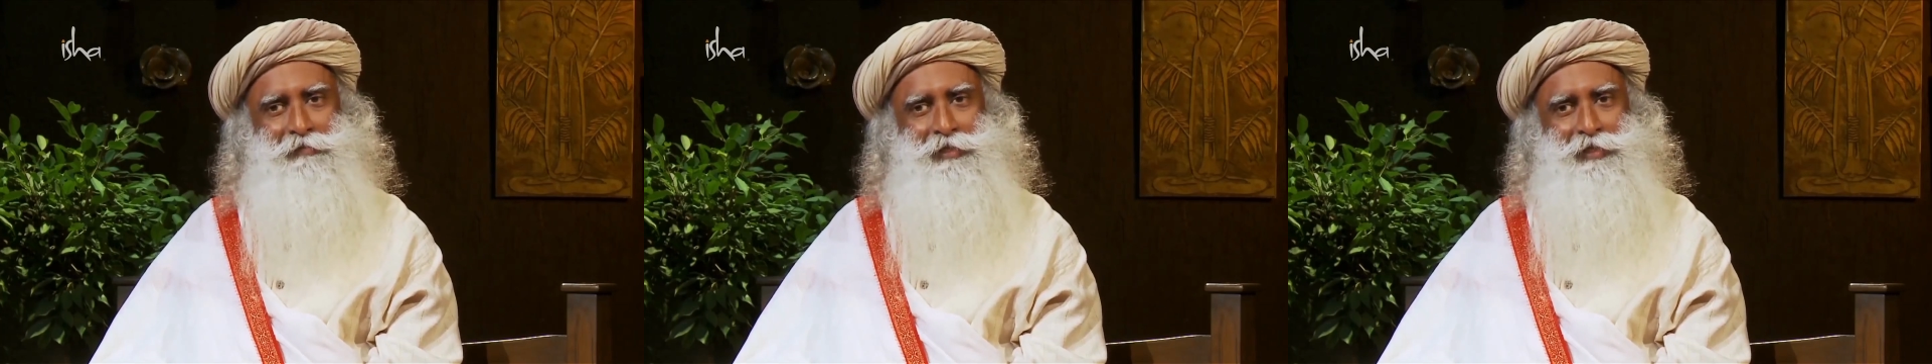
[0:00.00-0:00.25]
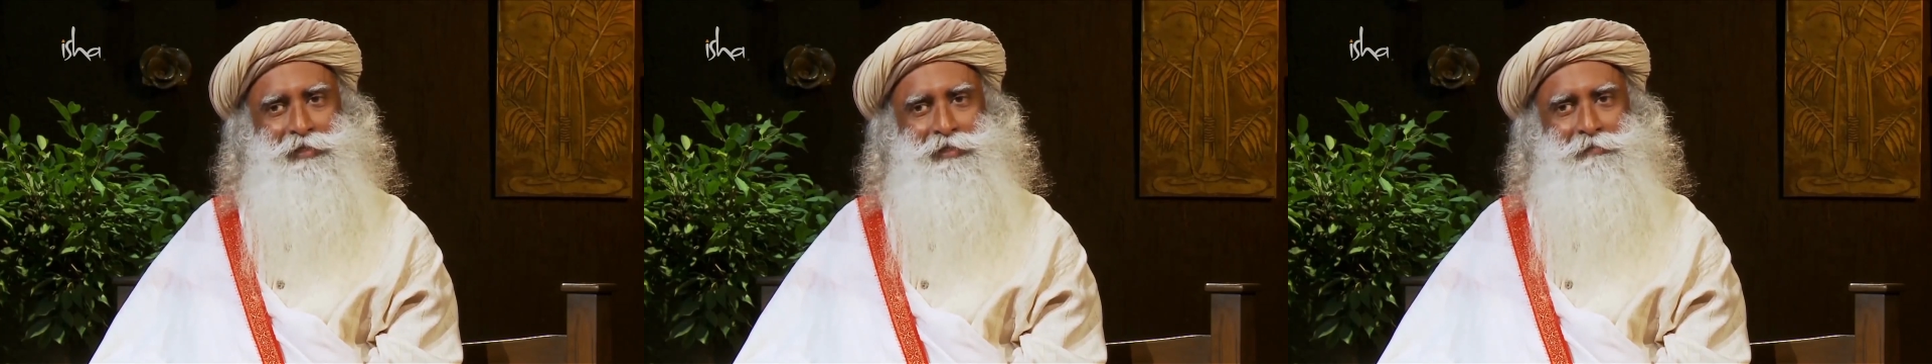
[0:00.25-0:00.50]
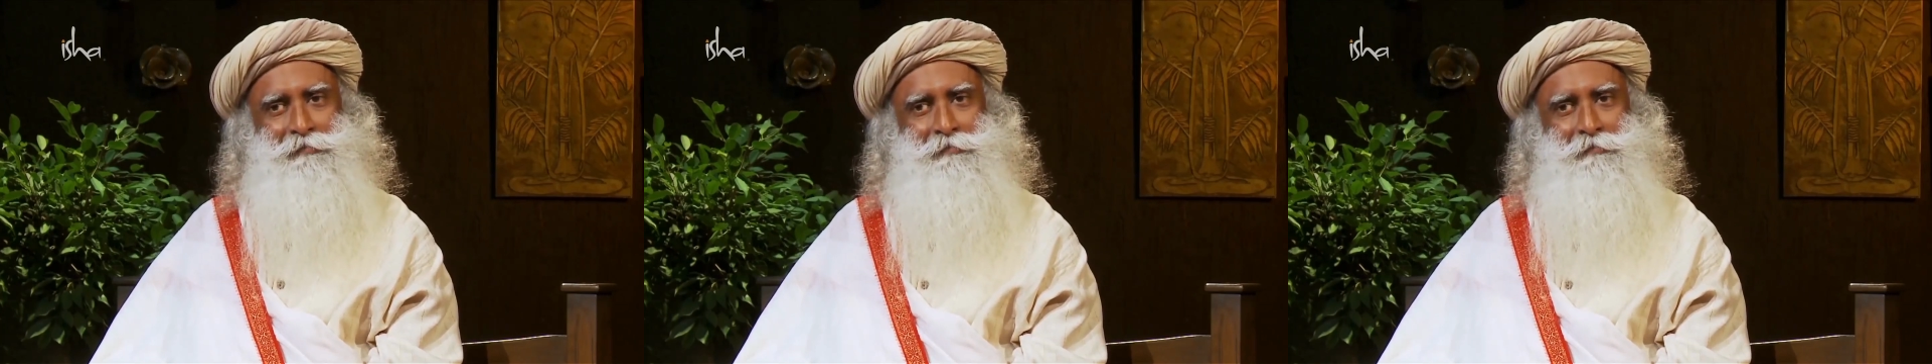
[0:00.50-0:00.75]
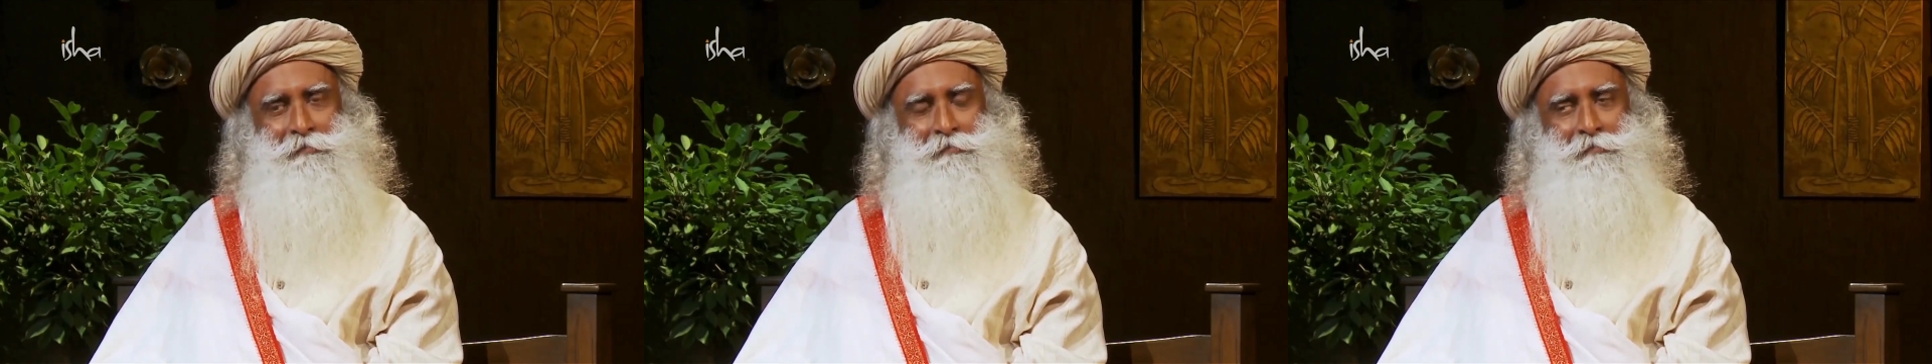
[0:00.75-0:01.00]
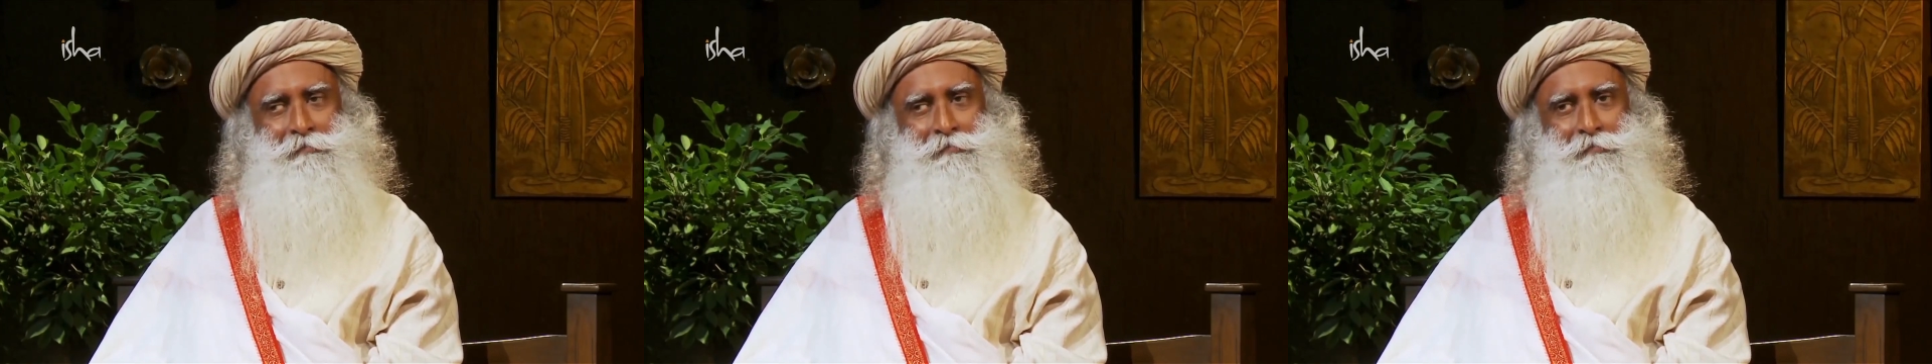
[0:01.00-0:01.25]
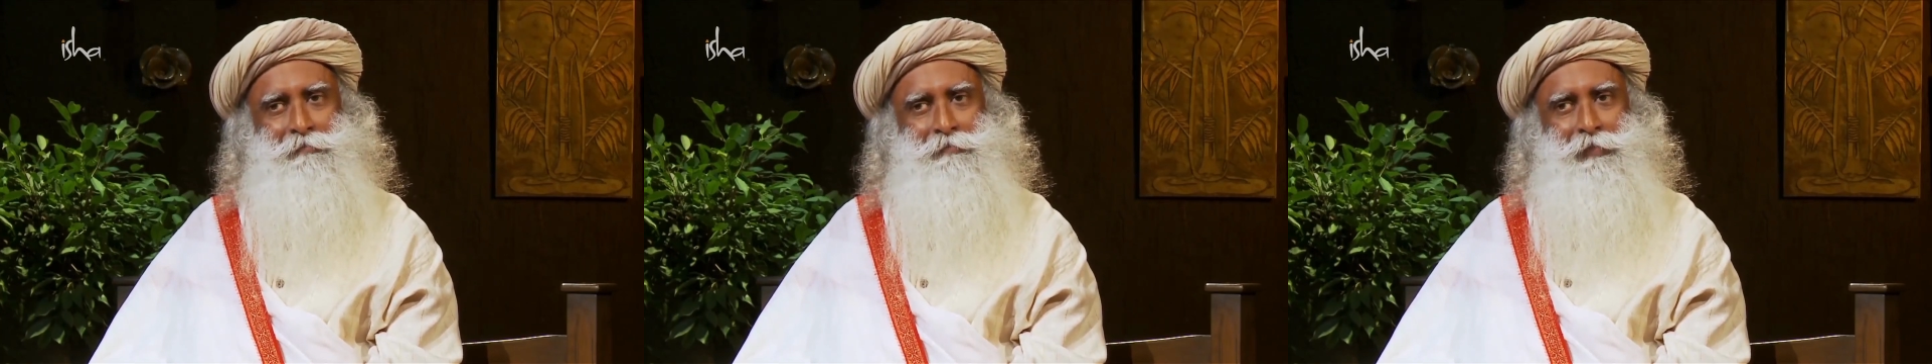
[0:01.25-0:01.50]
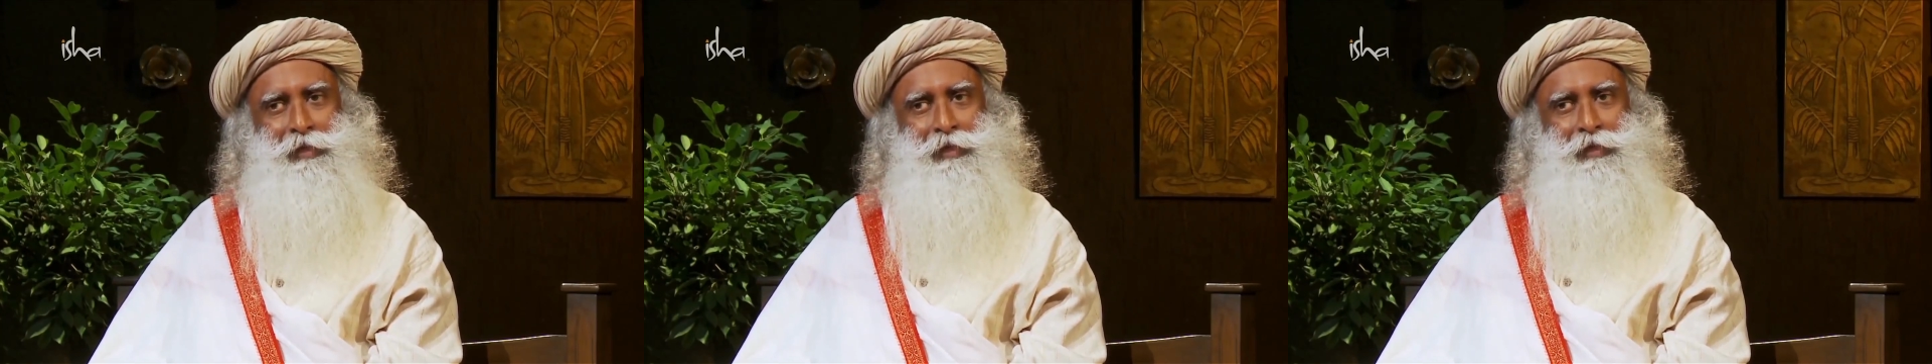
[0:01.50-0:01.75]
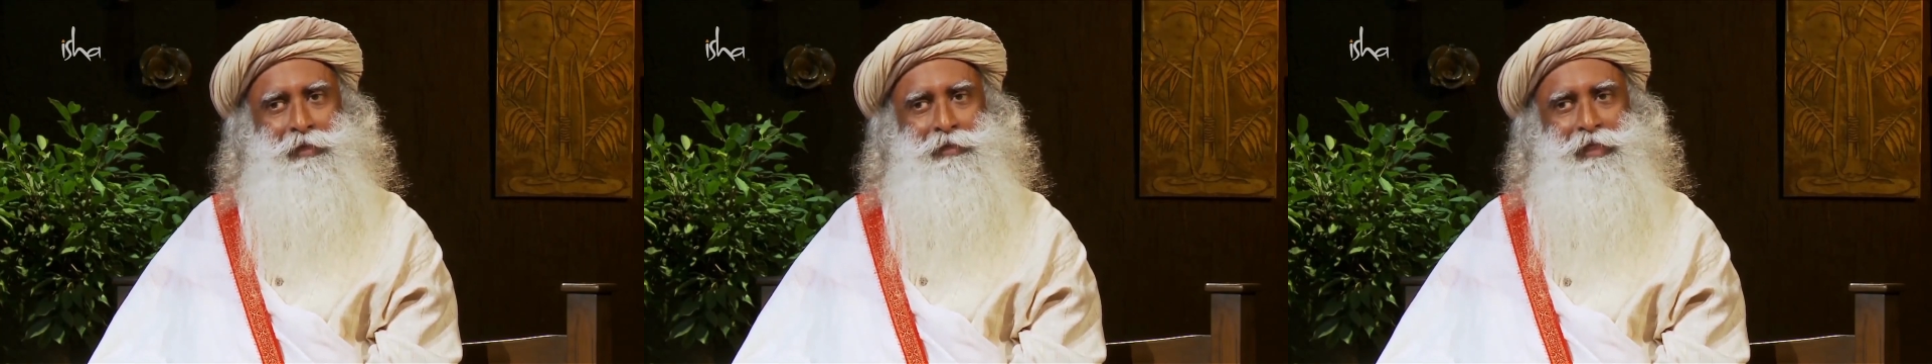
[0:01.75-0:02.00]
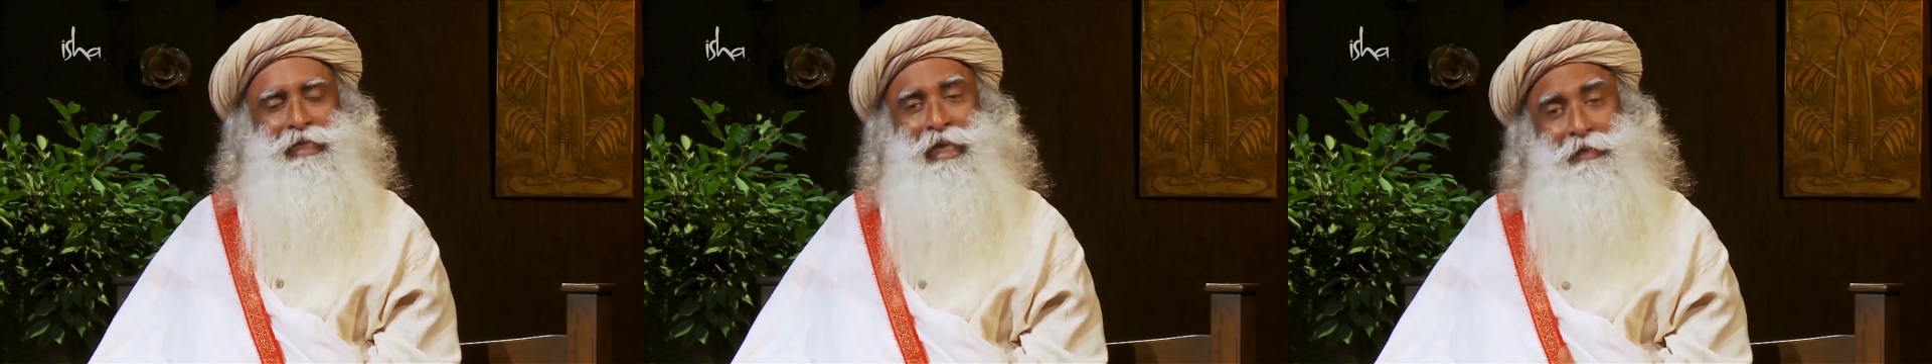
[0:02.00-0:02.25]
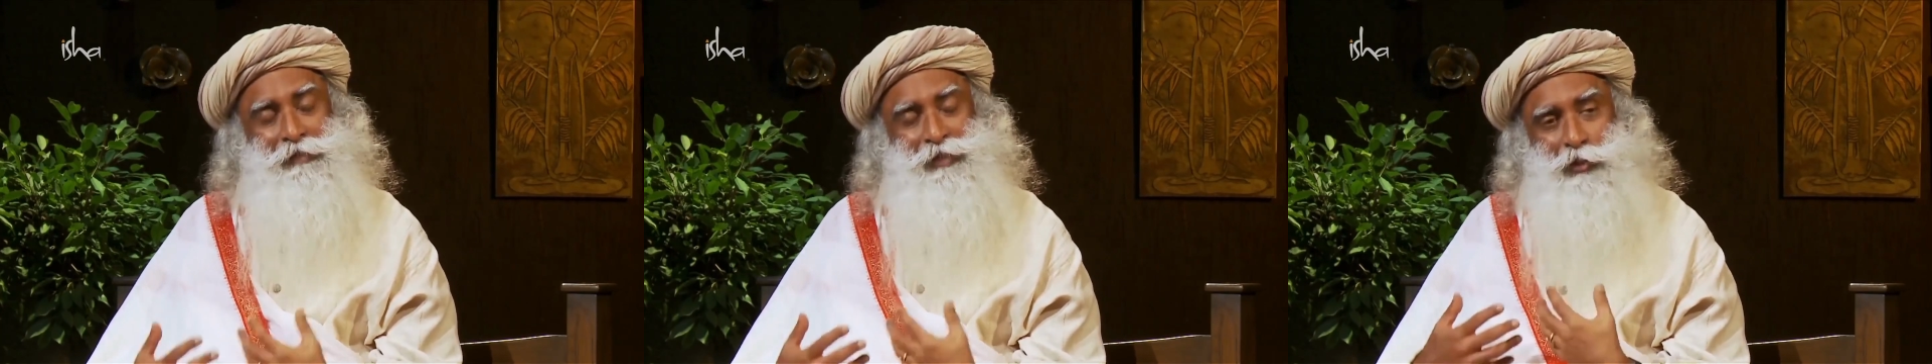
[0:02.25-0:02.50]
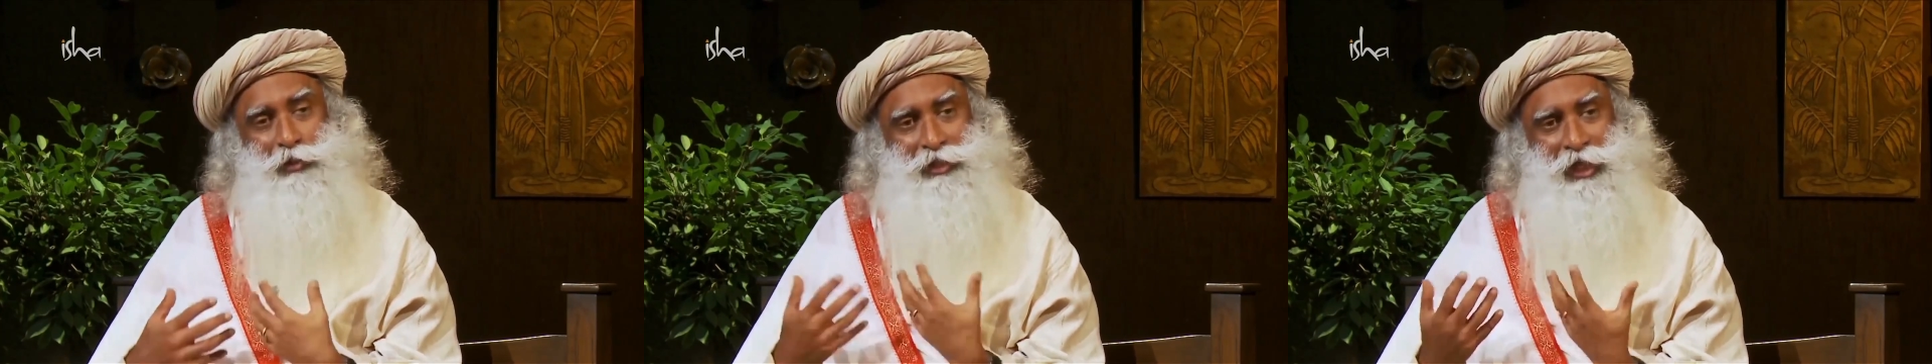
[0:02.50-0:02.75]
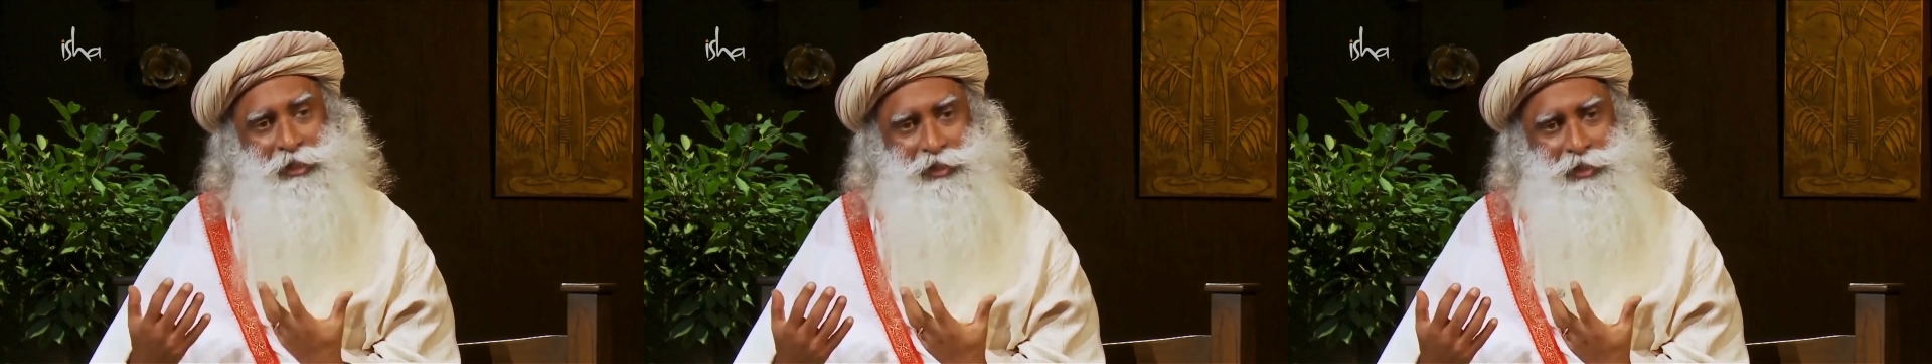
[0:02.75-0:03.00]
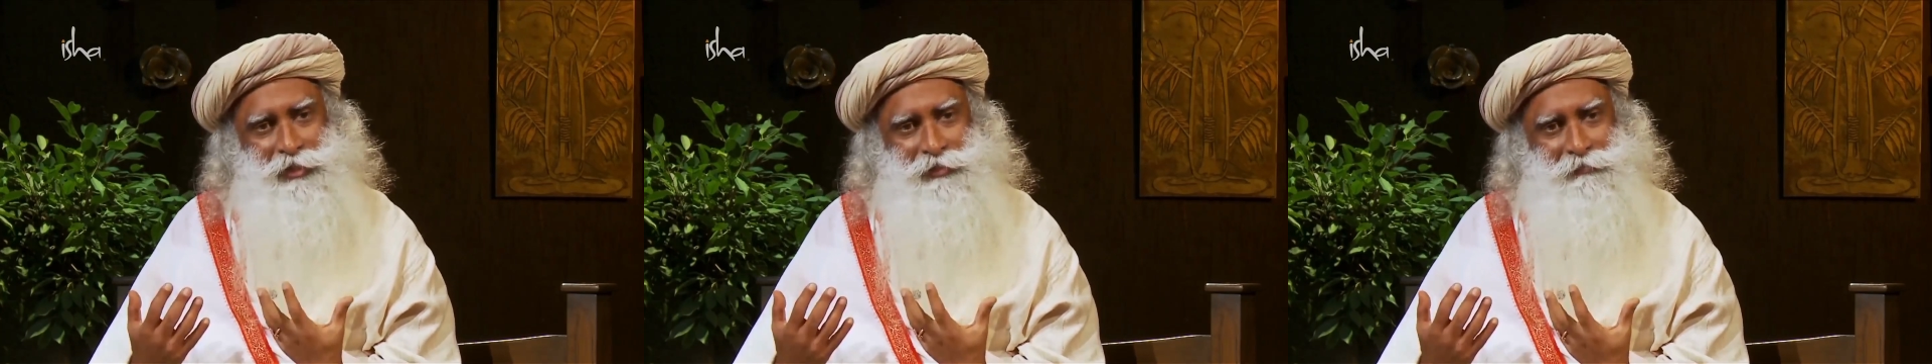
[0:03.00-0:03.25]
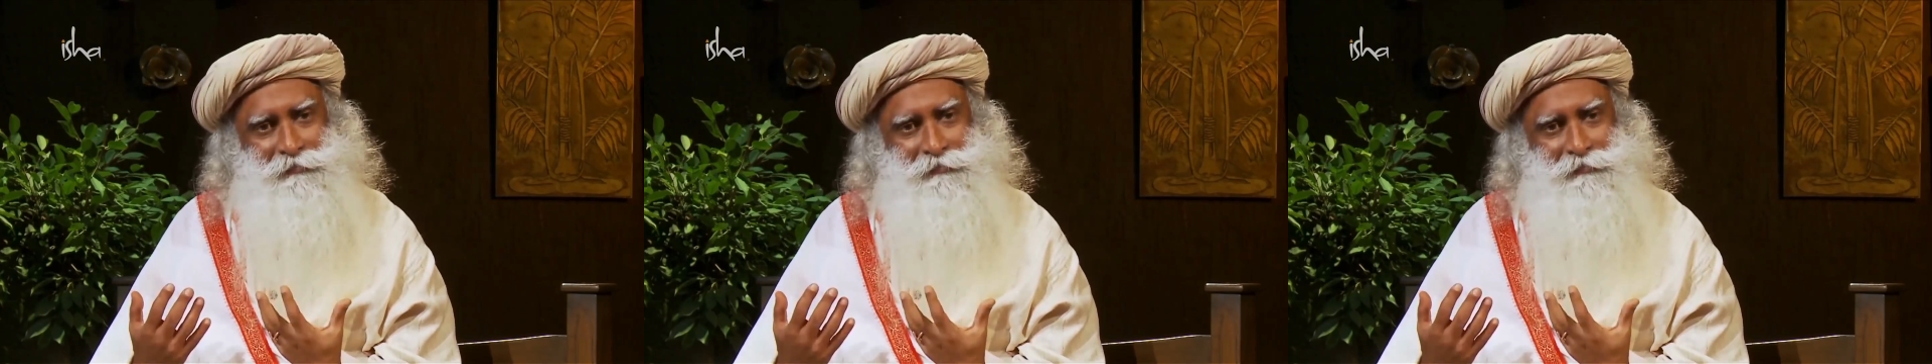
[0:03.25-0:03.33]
is, their life is not touched.